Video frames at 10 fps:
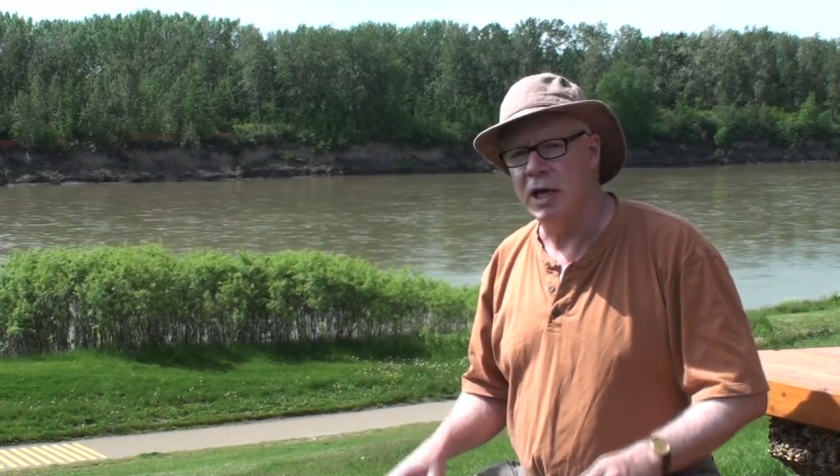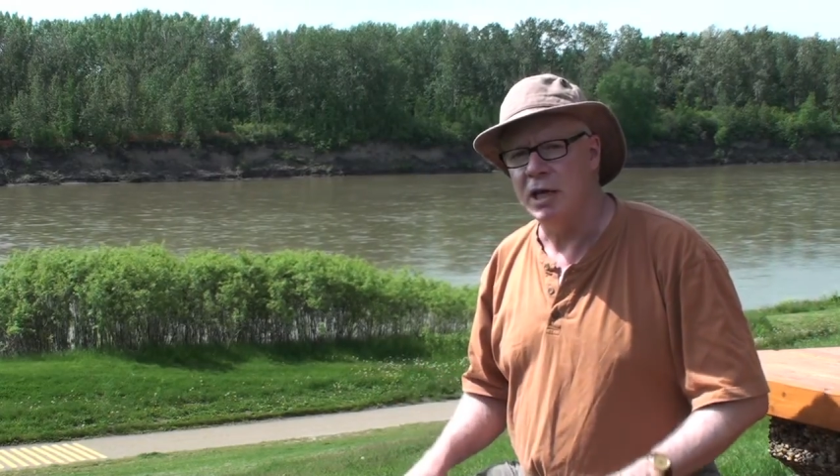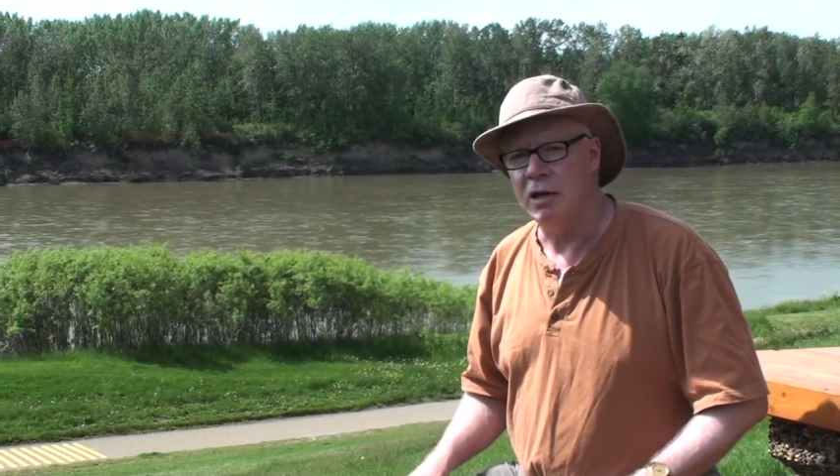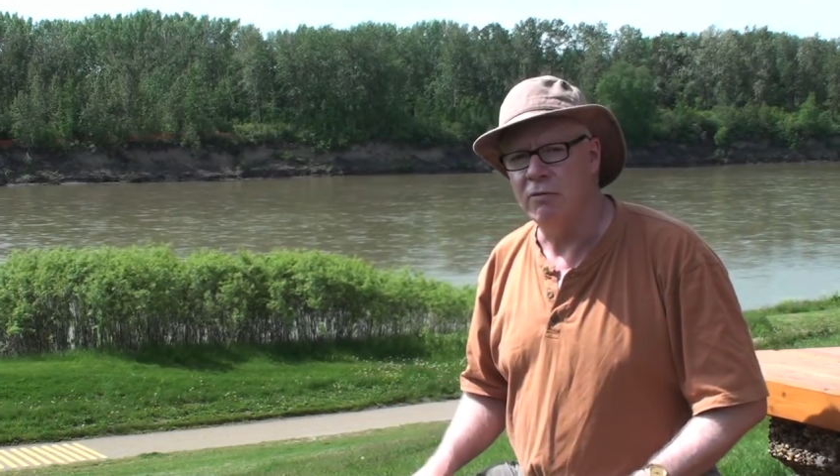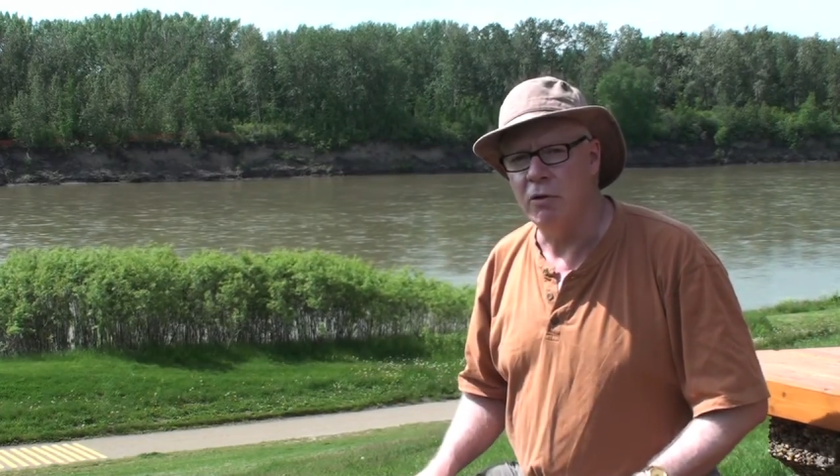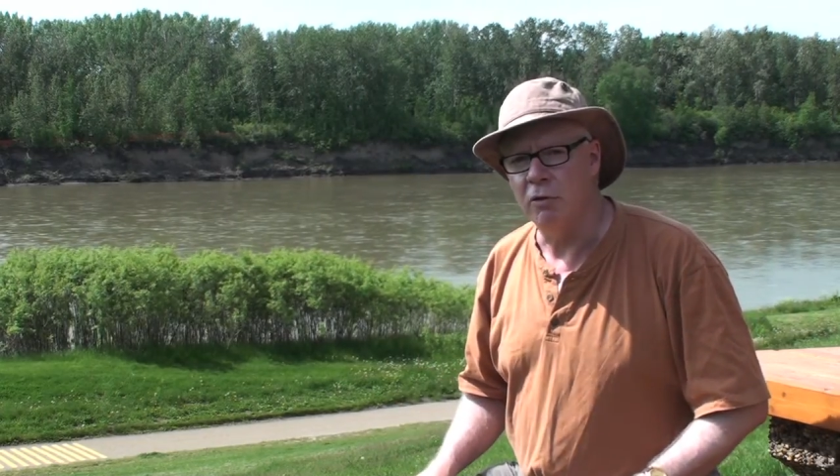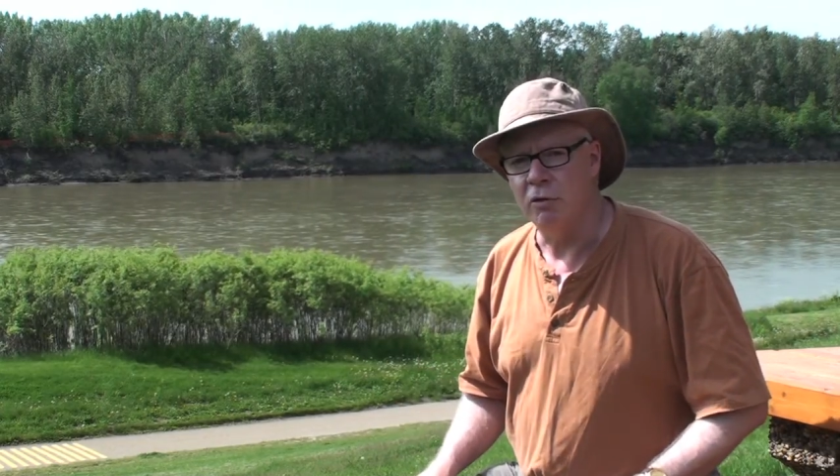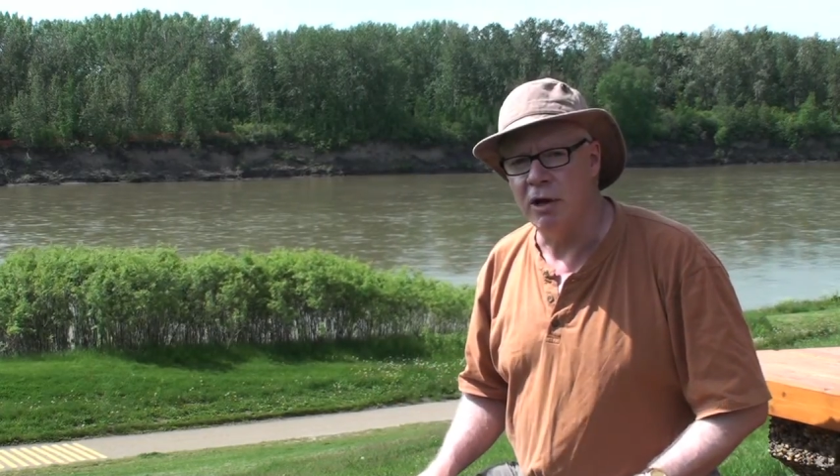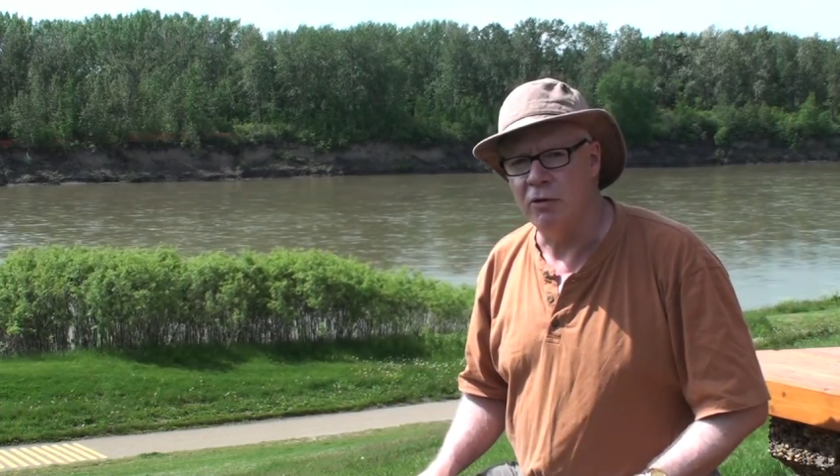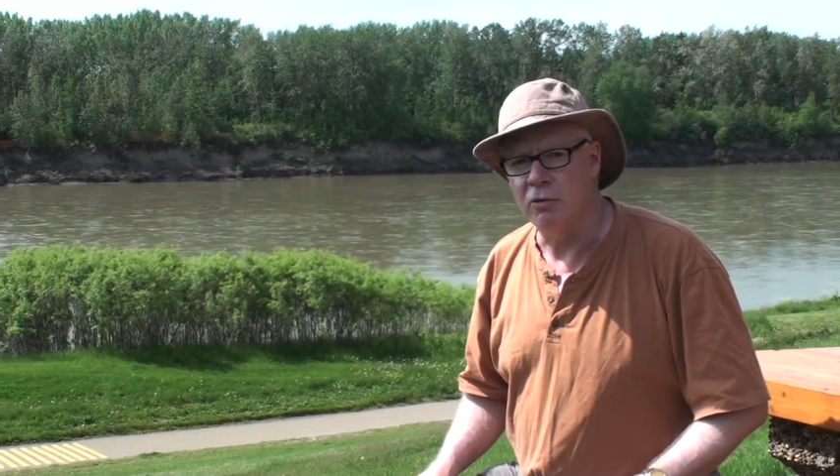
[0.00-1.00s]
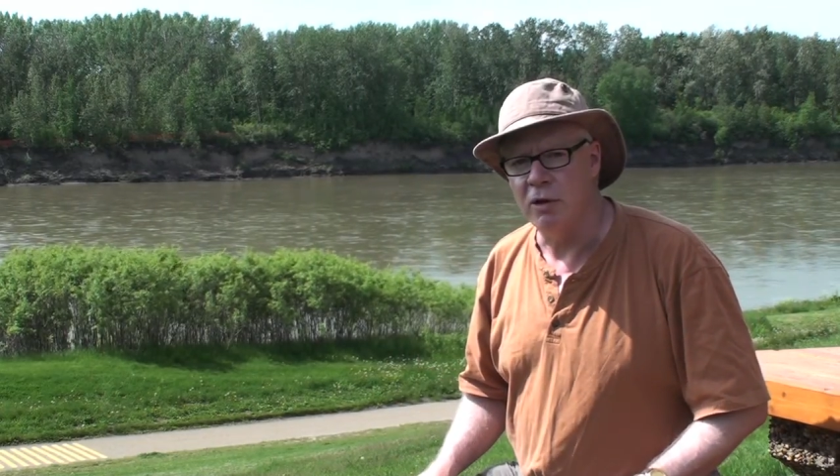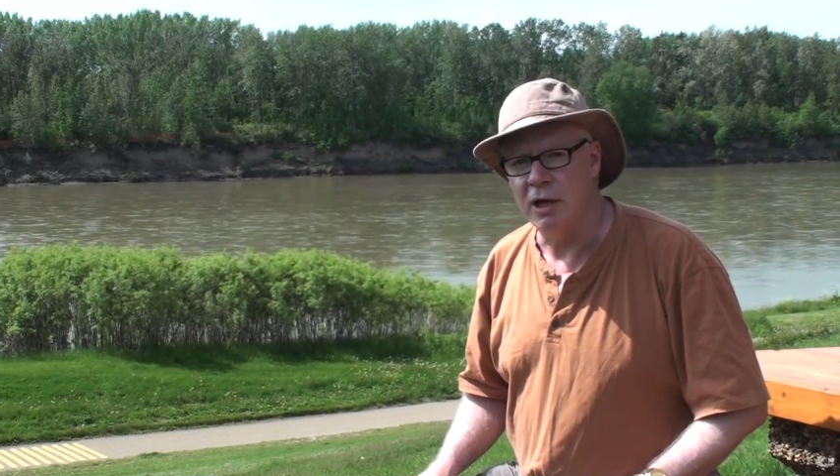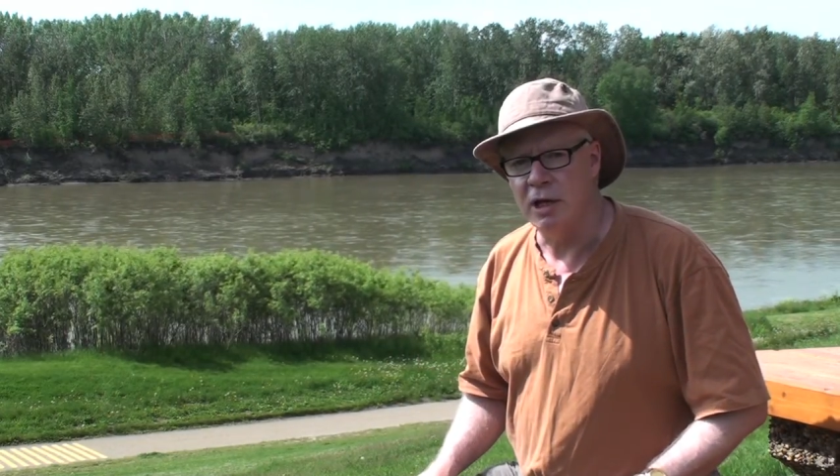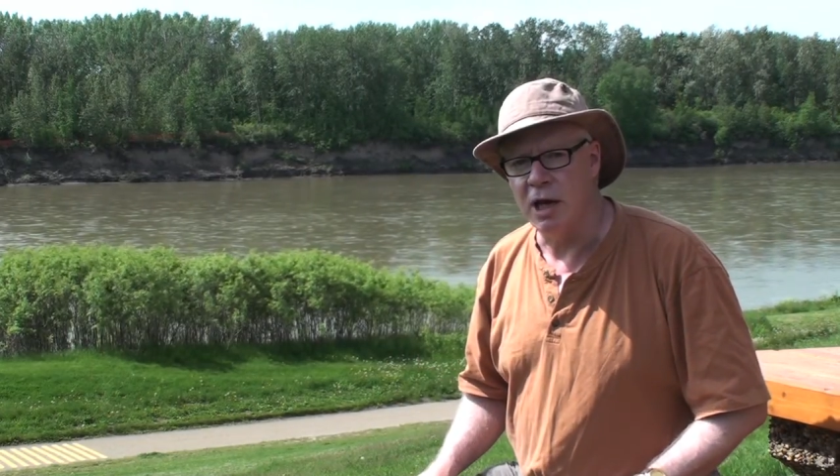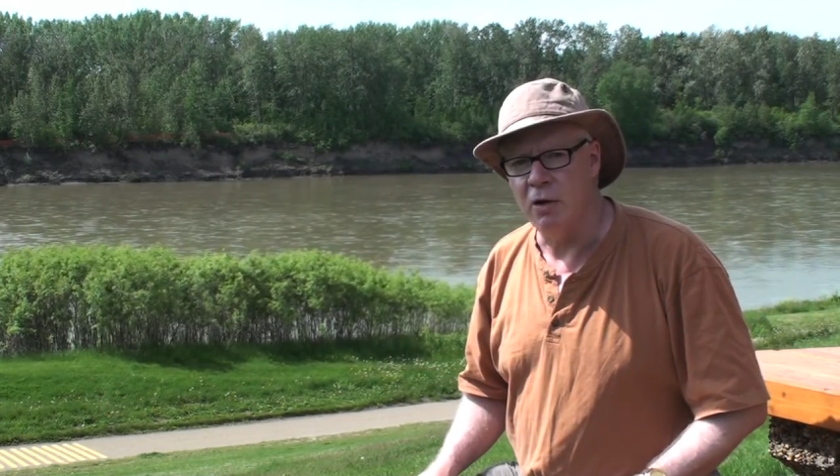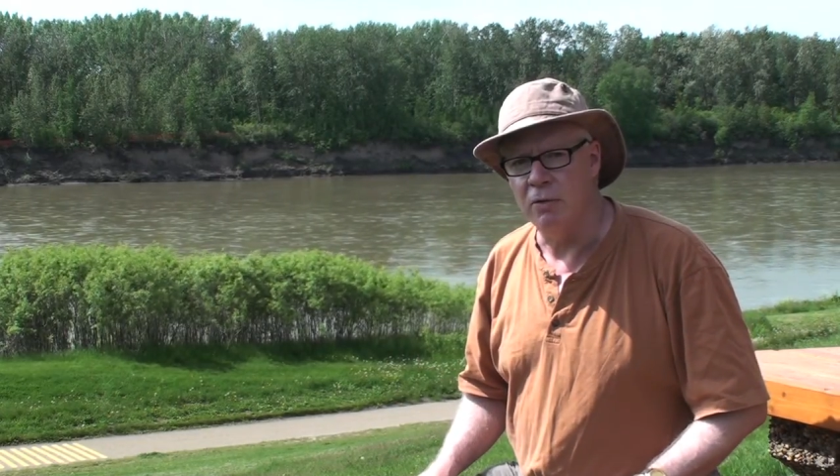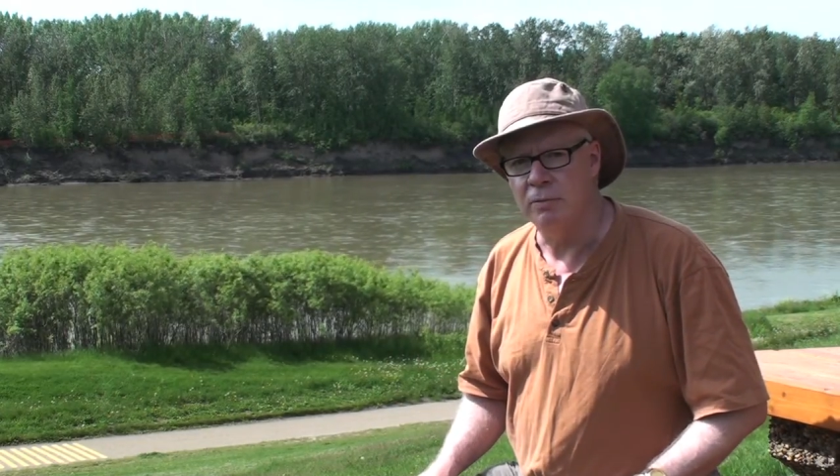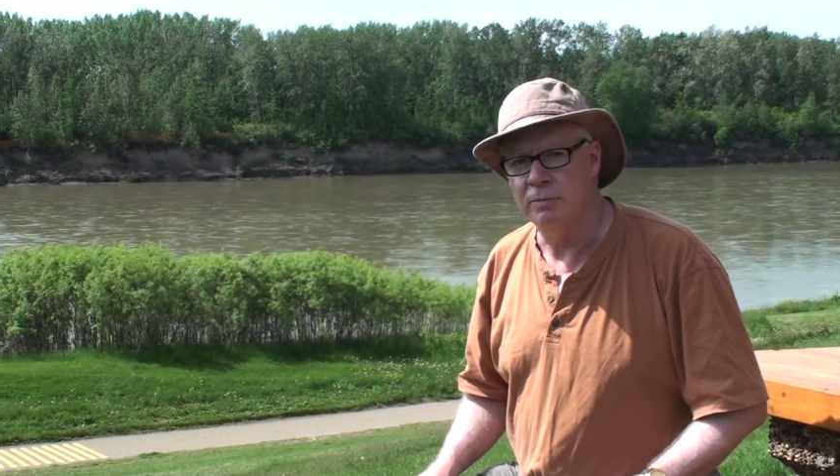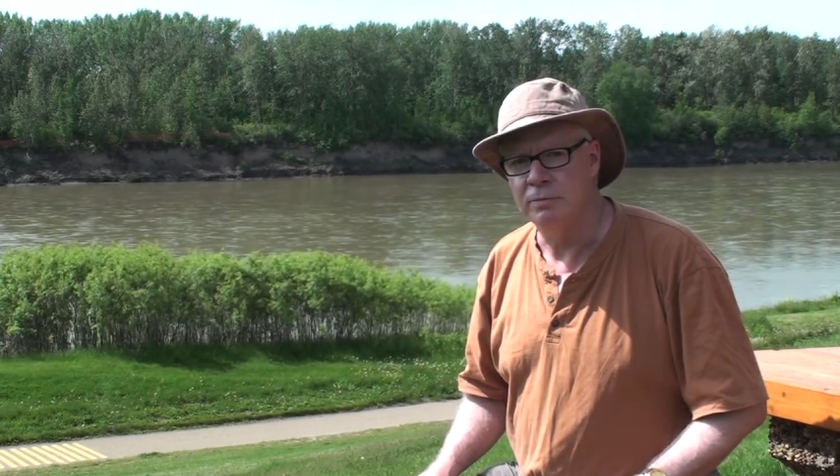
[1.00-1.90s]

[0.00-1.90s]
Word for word: taking photographs right now.